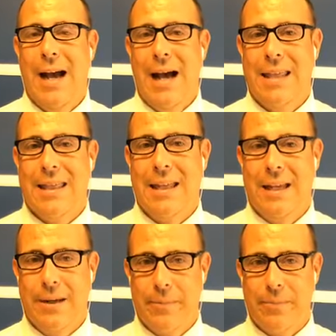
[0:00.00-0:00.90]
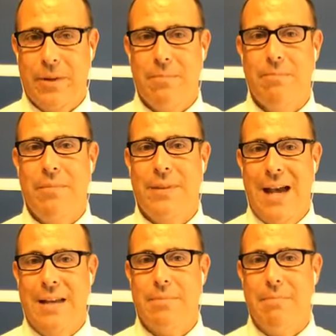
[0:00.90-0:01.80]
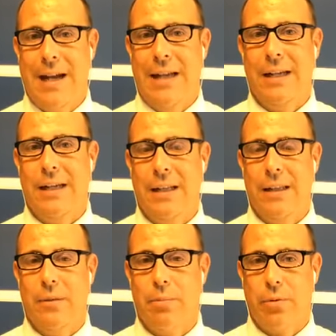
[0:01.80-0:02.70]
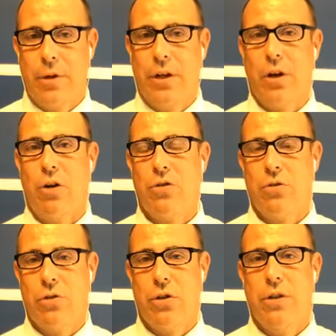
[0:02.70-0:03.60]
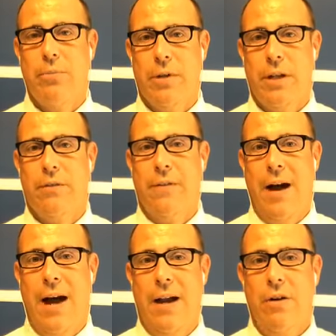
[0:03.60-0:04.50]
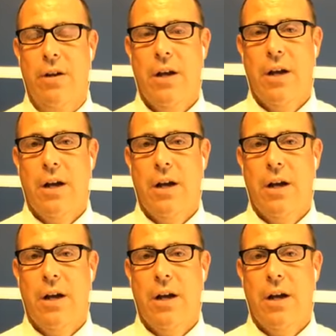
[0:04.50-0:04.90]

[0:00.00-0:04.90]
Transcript: I think that's mainly the precursor to them being fired.